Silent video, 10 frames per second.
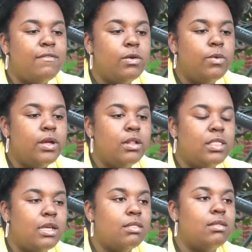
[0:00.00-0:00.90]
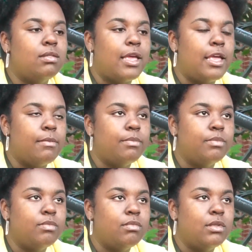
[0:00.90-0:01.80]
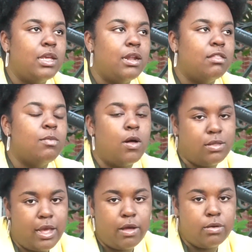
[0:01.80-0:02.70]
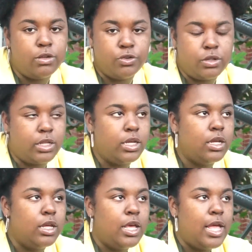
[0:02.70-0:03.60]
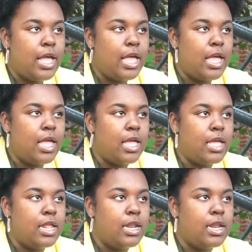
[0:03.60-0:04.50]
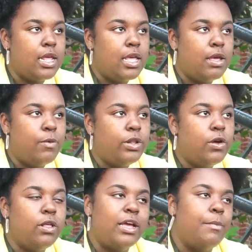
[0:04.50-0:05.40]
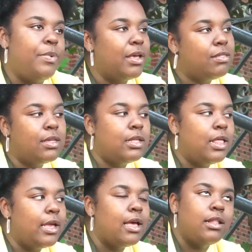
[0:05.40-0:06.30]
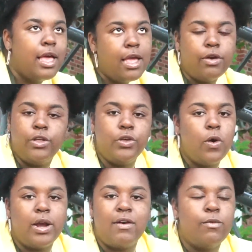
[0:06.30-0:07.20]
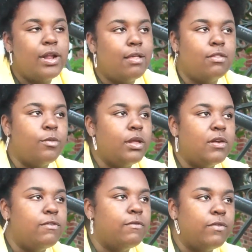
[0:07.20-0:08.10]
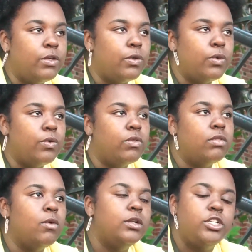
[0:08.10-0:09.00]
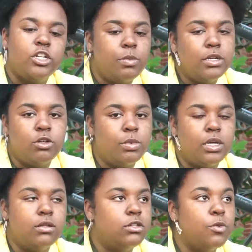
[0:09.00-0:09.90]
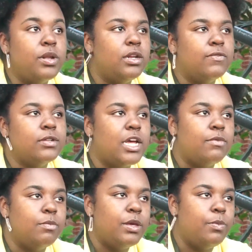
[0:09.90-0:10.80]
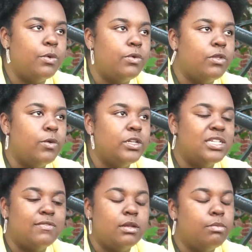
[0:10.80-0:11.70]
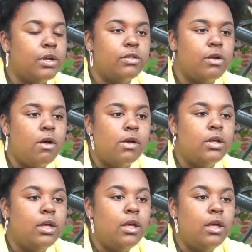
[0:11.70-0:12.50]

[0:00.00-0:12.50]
everyone thinks the same in a small town usually. And when you go to like a big city like LA or New York, everyone has so many different views. No one's judgmental because there's so many different types of people, so you just have to embrace it all.